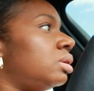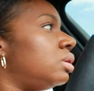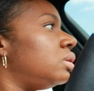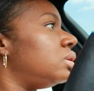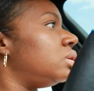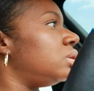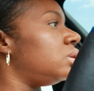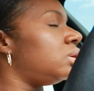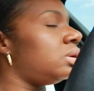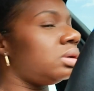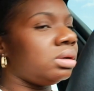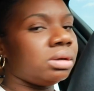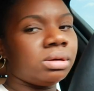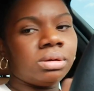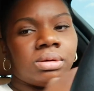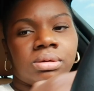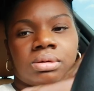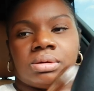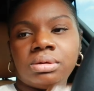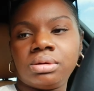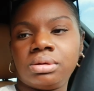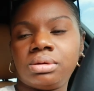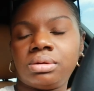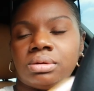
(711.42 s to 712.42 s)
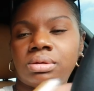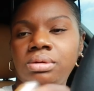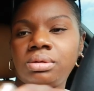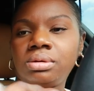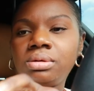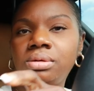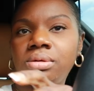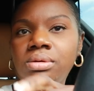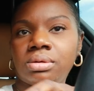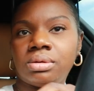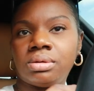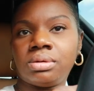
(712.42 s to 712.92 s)

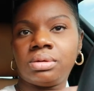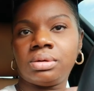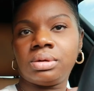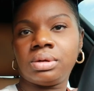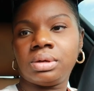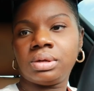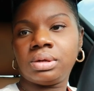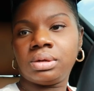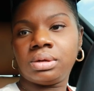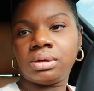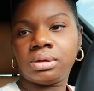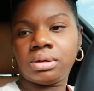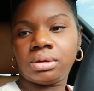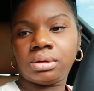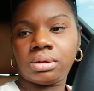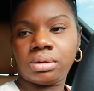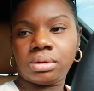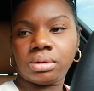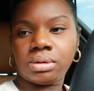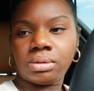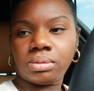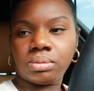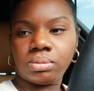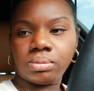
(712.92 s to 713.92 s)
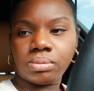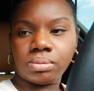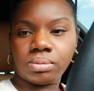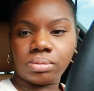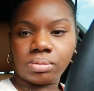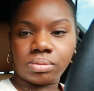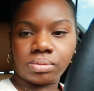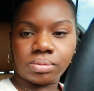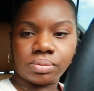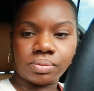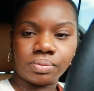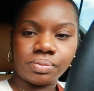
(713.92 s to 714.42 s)

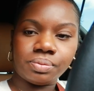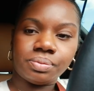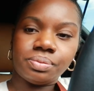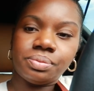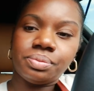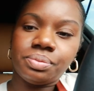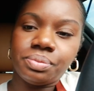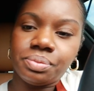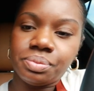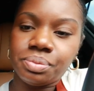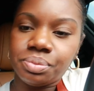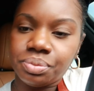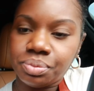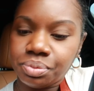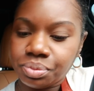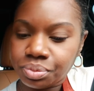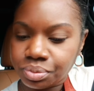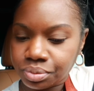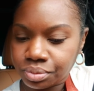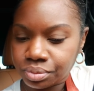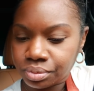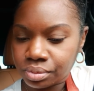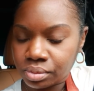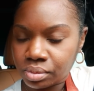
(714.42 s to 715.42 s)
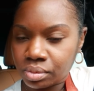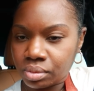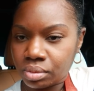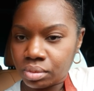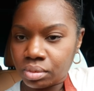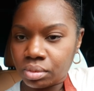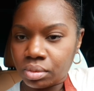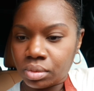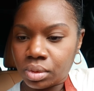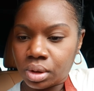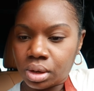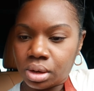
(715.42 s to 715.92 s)

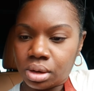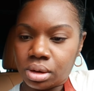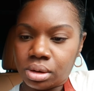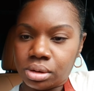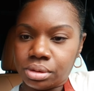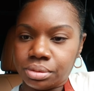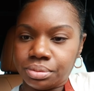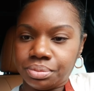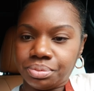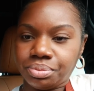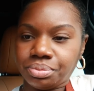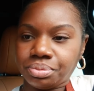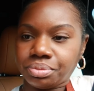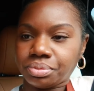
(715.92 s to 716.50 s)
Nobody speaks.